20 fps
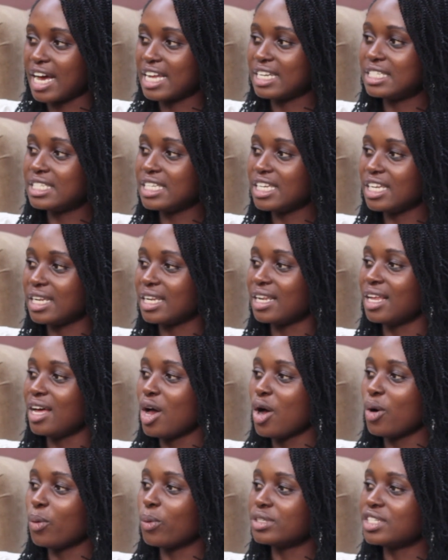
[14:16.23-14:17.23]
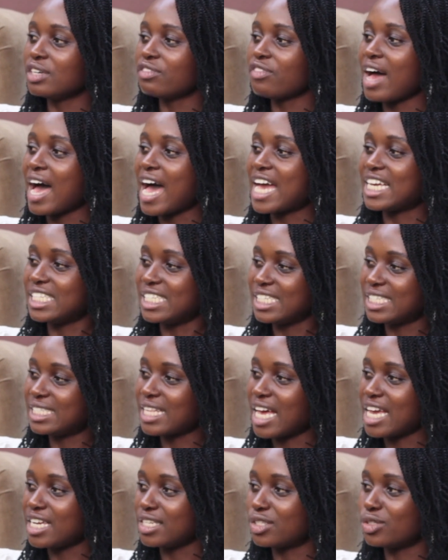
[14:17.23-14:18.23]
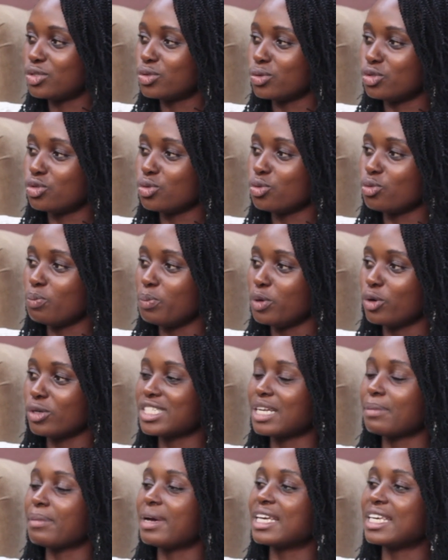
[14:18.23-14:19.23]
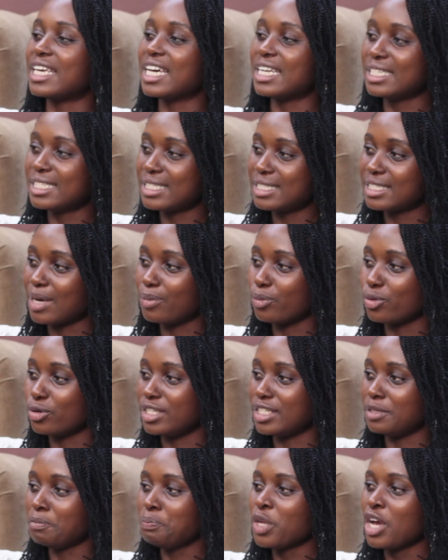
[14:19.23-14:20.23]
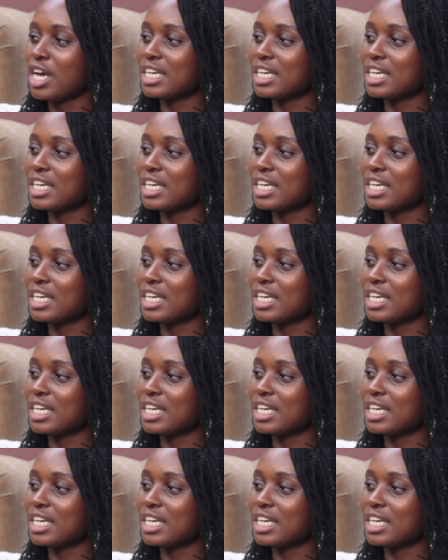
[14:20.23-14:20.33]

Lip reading: until whatever I decide to do because I'm against somebody.